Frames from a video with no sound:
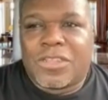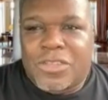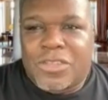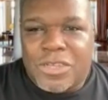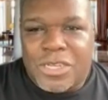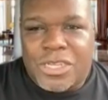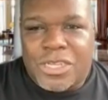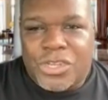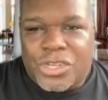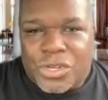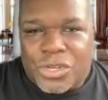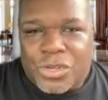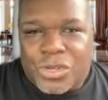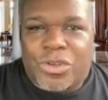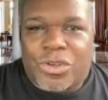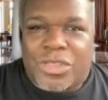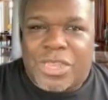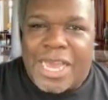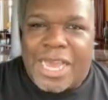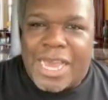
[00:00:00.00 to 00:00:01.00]
to
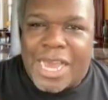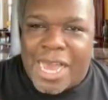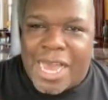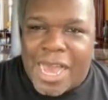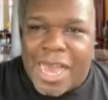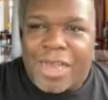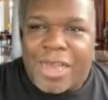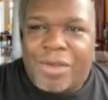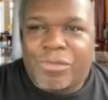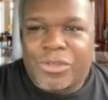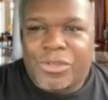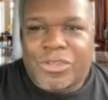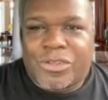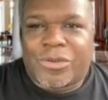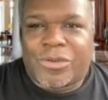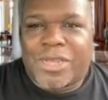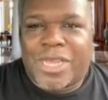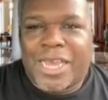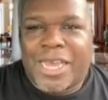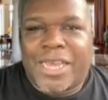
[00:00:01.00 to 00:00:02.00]
ensure that I was
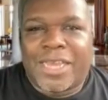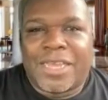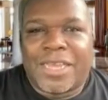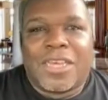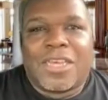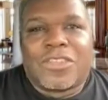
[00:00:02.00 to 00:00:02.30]
okay.